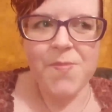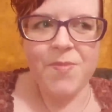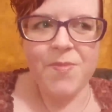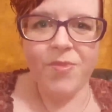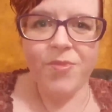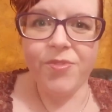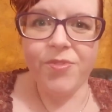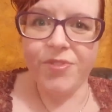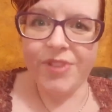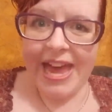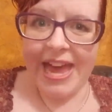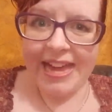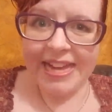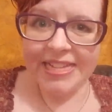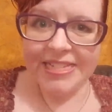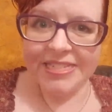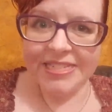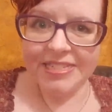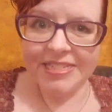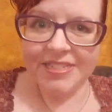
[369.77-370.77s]

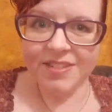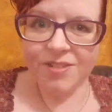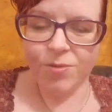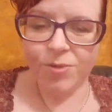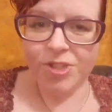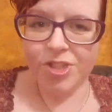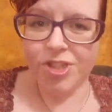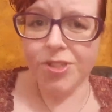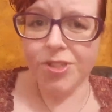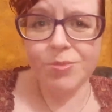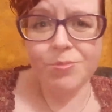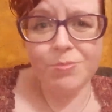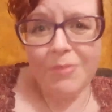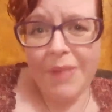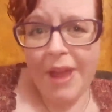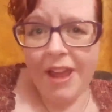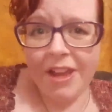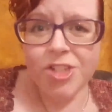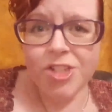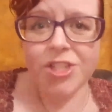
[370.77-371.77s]
flax, which is
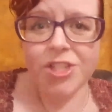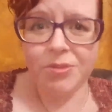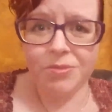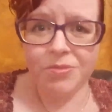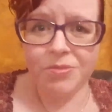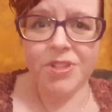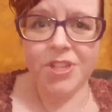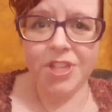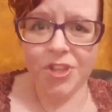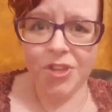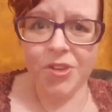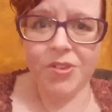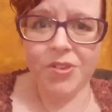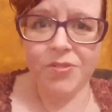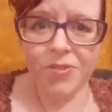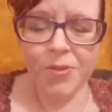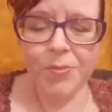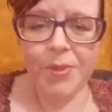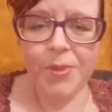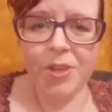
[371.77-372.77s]
actually really good
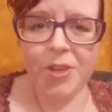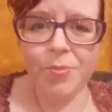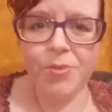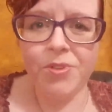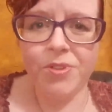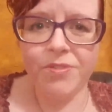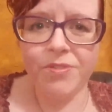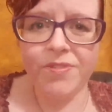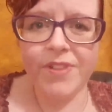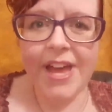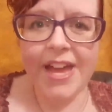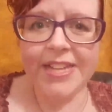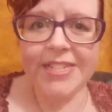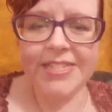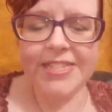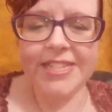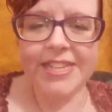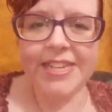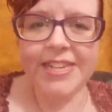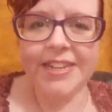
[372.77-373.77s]
for people,
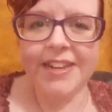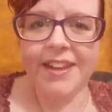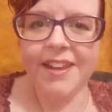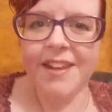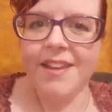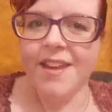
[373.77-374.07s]
flaxseed,